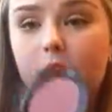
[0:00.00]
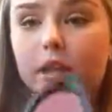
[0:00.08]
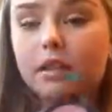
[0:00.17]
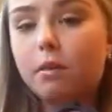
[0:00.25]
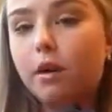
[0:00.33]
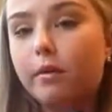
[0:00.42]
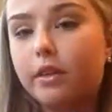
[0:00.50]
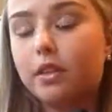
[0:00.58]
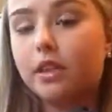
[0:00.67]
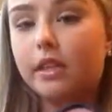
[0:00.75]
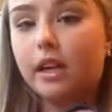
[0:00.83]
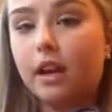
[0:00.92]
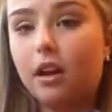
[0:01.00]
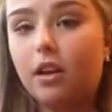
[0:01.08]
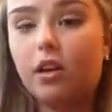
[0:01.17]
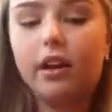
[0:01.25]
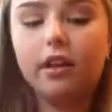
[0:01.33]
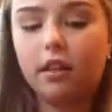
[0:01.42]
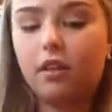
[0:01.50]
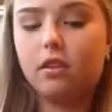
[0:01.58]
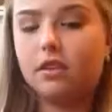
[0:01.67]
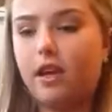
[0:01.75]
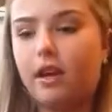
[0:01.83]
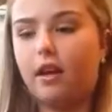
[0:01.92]
That's pretty much the exact color. It
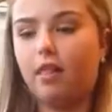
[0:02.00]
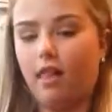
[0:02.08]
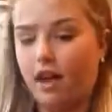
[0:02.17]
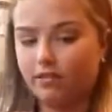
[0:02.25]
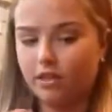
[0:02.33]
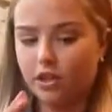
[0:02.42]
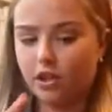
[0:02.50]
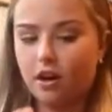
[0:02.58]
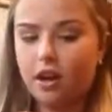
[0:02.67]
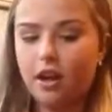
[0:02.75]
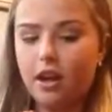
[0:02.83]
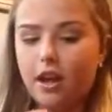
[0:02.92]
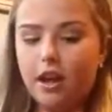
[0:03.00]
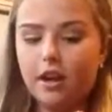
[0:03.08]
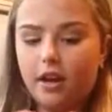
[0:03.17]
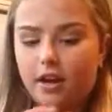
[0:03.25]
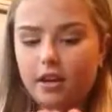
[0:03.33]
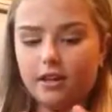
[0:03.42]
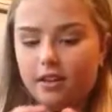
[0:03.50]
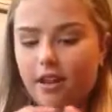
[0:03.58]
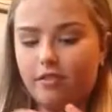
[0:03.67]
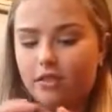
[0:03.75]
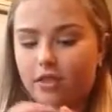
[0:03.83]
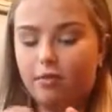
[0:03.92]
looks like a lavender. And it is a
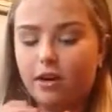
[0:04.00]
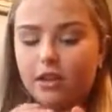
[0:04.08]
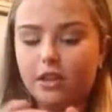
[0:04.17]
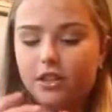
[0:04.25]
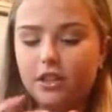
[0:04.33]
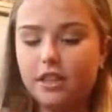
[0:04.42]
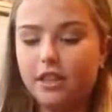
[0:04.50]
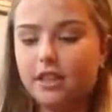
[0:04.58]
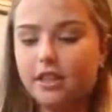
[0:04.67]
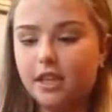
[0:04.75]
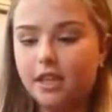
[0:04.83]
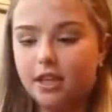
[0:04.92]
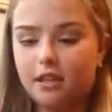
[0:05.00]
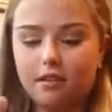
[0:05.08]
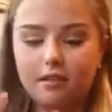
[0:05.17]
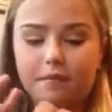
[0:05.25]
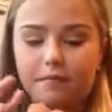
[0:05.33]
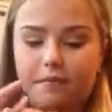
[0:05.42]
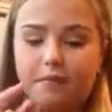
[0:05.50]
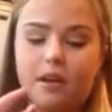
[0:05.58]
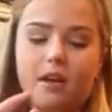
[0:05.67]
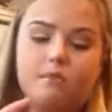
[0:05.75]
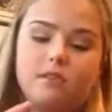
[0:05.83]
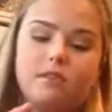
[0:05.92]
lavender. But on your cheeks, it
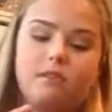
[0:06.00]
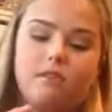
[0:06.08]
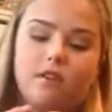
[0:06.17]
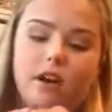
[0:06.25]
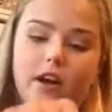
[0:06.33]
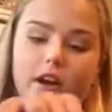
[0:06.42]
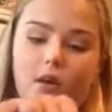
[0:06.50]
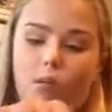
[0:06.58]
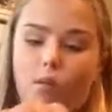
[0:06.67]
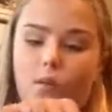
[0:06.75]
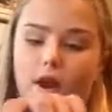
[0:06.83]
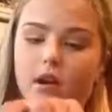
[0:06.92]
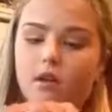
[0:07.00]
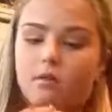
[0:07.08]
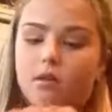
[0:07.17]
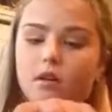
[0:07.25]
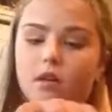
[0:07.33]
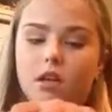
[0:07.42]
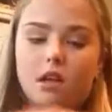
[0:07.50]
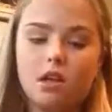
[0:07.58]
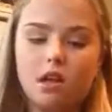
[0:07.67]
becomes very wearable.